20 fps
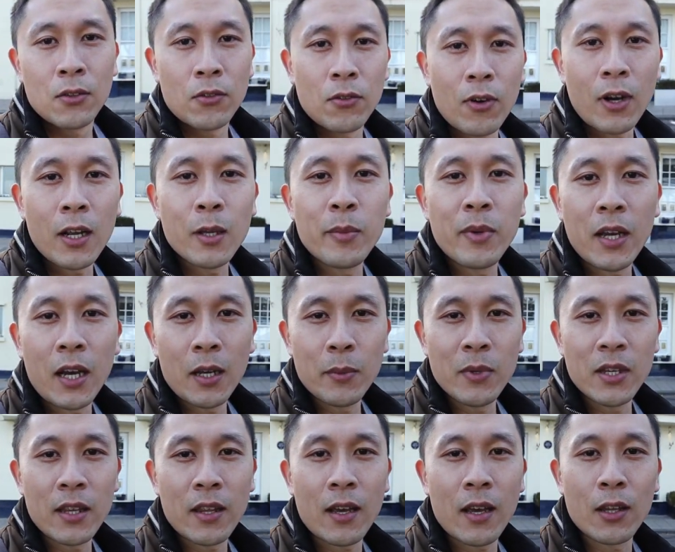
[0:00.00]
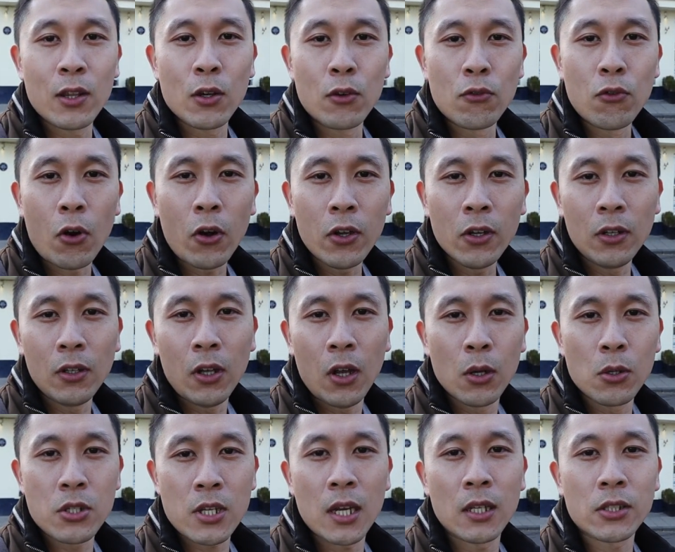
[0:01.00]
right behind me there, the Royal
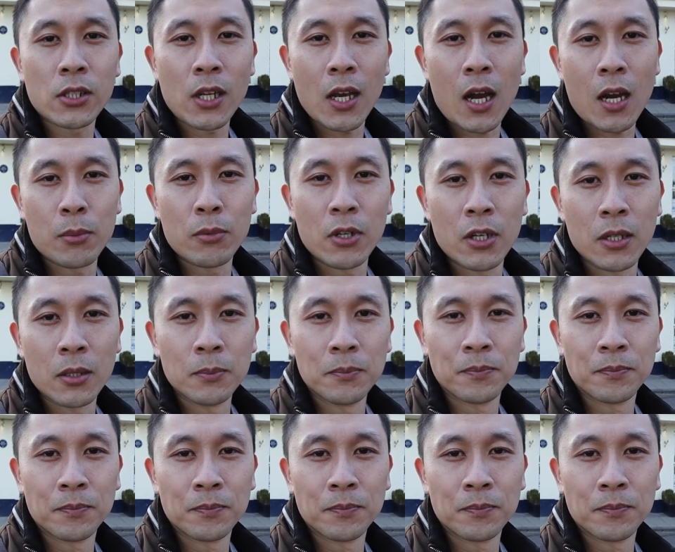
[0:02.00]
Hotel Scarborough.